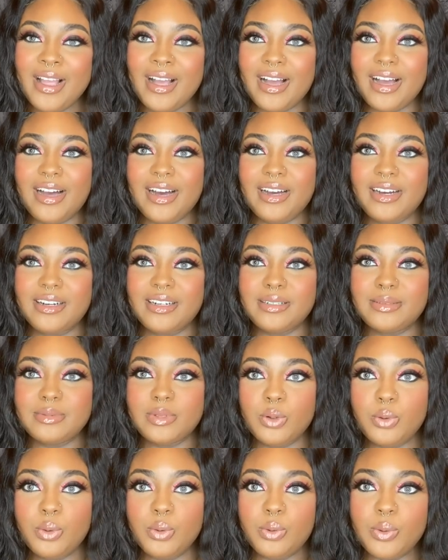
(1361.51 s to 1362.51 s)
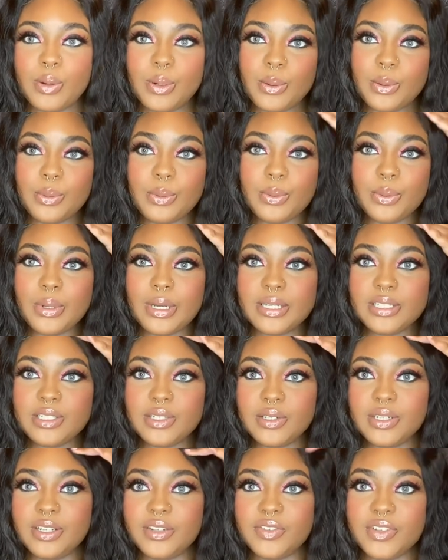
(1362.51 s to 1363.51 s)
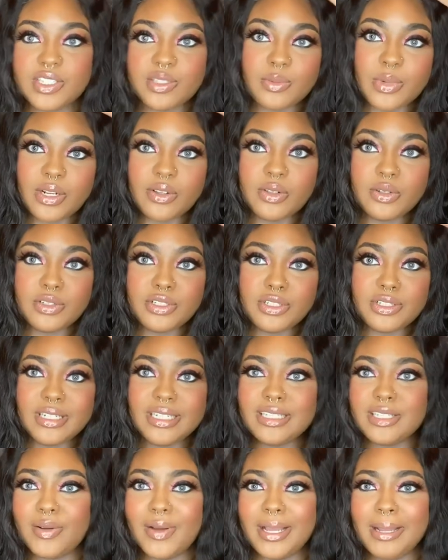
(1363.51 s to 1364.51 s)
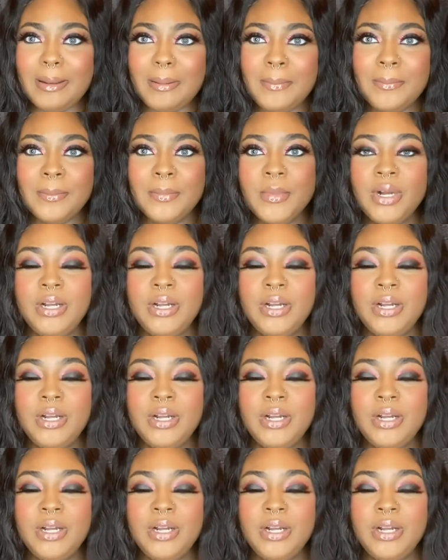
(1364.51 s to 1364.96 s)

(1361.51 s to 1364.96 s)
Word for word: Um, oh, I still need to fix my closure. It's okay.